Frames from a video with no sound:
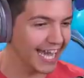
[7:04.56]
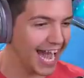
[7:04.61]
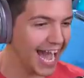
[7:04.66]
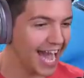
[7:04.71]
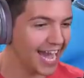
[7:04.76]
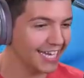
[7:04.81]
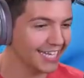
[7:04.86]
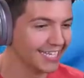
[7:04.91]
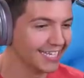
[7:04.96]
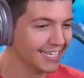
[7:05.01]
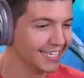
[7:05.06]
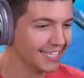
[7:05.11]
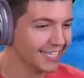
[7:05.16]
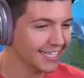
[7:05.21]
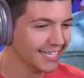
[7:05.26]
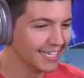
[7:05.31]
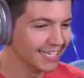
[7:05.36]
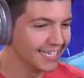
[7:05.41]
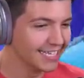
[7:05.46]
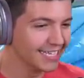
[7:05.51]
god!
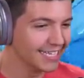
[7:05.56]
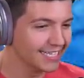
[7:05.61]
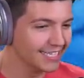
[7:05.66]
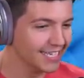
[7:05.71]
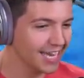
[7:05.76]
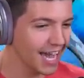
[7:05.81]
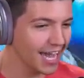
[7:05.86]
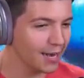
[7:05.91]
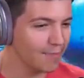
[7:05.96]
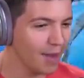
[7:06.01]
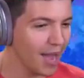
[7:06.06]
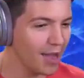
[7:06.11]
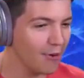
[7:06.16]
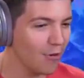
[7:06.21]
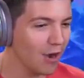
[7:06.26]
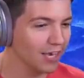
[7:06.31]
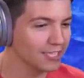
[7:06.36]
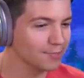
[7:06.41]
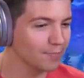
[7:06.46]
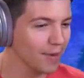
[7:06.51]
Not on my
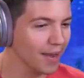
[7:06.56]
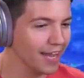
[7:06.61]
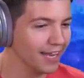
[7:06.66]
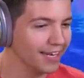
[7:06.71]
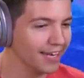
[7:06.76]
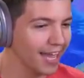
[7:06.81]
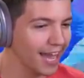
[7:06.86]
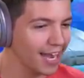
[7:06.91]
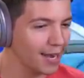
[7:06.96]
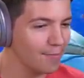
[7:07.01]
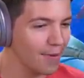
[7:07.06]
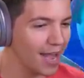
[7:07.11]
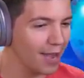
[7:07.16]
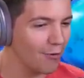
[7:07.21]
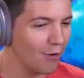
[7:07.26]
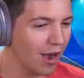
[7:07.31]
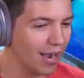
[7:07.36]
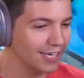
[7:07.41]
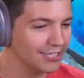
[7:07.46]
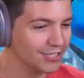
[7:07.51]
watch, bud. Not on my
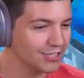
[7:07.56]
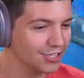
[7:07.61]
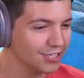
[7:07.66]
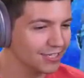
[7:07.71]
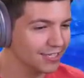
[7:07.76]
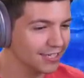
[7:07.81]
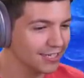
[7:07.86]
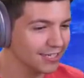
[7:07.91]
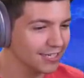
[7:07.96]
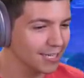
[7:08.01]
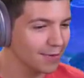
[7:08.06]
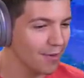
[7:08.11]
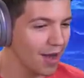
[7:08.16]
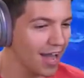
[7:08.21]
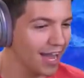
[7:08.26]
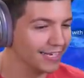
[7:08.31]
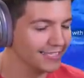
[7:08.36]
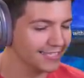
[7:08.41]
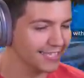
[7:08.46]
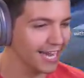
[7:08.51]
watch. Come
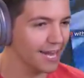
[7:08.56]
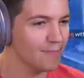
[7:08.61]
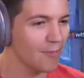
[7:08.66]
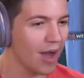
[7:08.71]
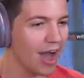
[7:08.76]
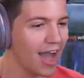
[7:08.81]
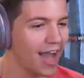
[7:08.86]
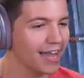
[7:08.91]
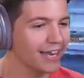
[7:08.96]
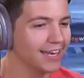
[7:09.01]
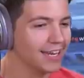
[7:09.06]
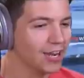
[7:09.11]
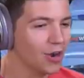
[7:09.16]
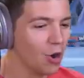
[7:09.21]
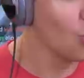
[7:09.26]
on, come on.